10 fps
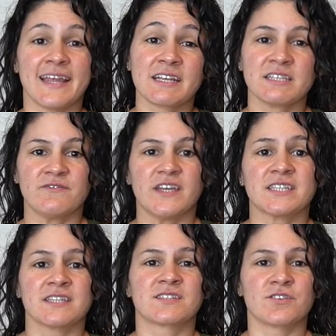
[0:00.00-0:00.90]
next
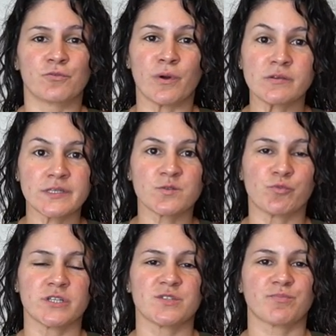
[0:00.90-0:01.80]
fit is the Rosa
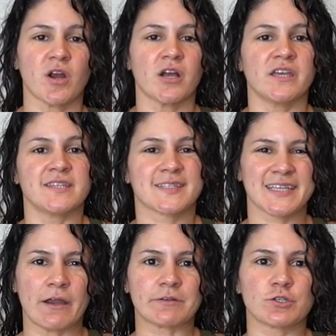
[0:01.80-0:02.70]
sports bra and the
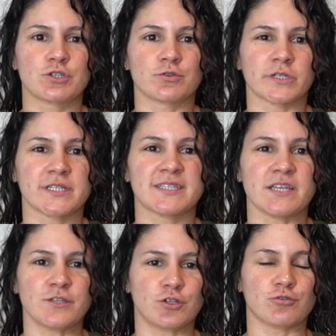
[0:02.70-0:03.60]
Siren shorts
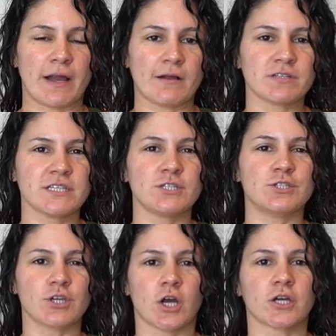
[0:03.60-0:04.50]
in the
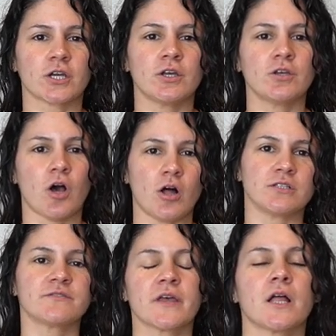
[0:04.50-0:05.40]
grounded dark
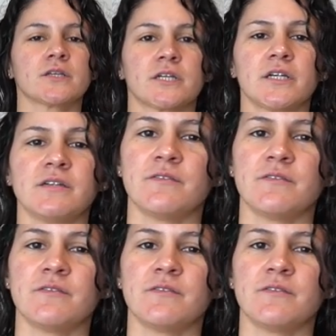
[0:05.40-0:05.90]
olive color.